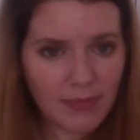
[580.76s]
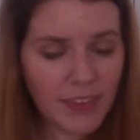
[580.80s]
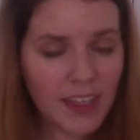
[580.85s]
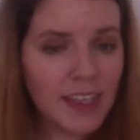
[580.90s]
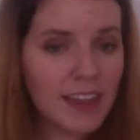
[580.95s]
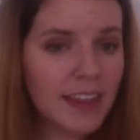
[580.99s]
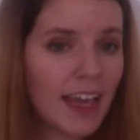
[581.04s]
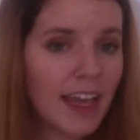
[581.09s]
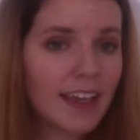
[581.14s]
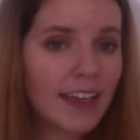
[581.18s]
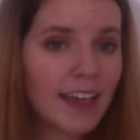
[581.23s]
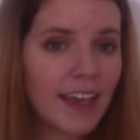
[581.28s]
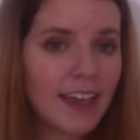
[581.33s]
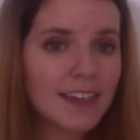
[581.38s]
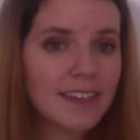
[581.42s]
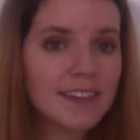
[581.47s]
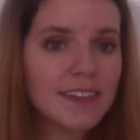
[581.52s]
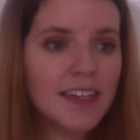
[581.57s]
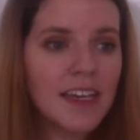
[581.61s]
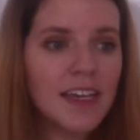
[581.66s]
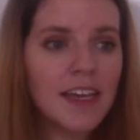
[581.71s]
In that
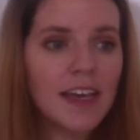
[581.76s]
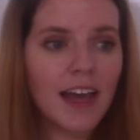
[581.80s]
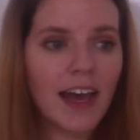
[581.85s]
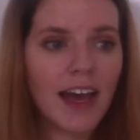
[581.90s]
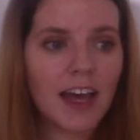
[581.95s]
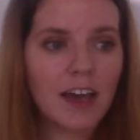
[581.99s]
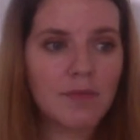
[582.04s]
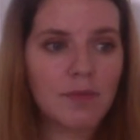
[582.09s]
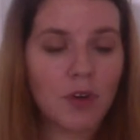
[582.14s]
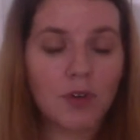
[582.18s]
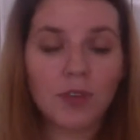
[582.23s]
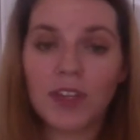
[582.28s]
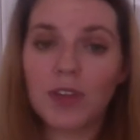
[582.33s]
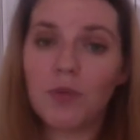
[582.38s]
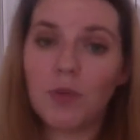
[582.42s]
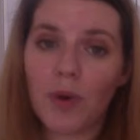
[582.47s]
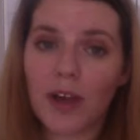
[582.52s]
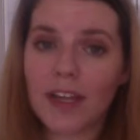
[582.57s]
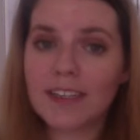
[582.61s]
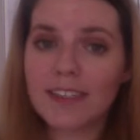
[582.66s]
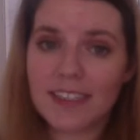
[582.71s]
case, only
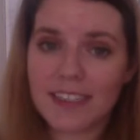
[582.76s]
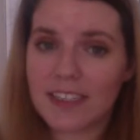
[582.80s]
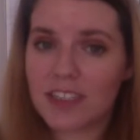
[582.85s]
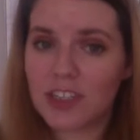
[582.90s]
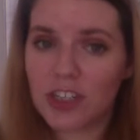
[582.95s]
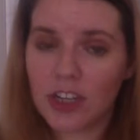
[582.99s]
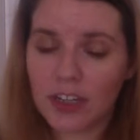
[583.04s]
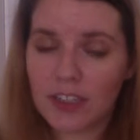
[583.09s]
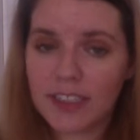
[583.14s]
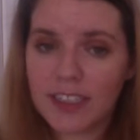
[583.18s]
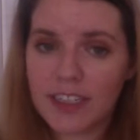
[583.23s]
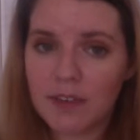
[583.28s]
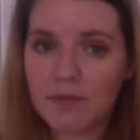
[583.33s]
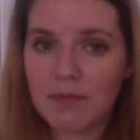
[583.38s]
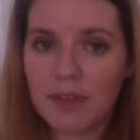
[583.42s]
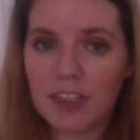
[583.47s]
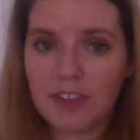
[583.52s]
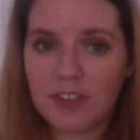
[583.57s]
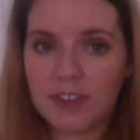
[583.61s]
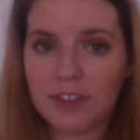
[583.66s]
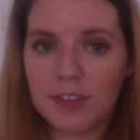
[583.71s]
one disjunct can
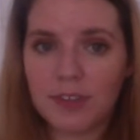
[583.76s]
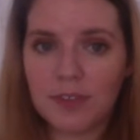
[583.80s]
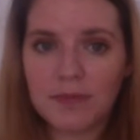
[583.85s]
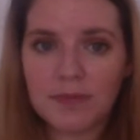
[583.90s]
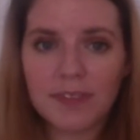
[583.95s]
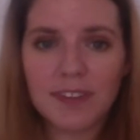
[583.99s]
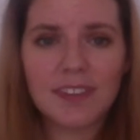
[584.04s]
be true.